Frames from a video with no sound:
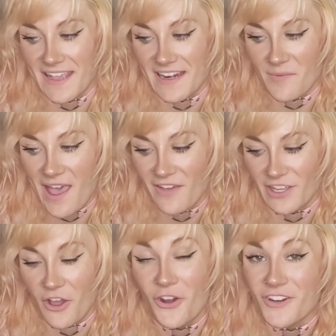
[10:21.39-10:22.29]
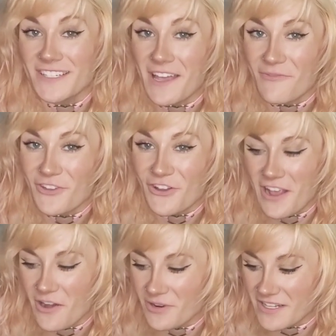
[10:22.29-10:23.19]
and I'm having a hard time figuring
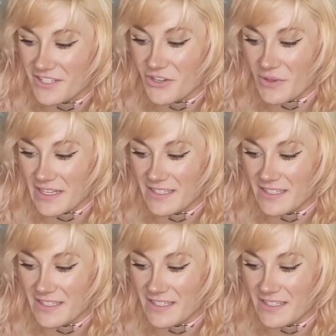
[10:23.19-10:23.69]
out what it's doing.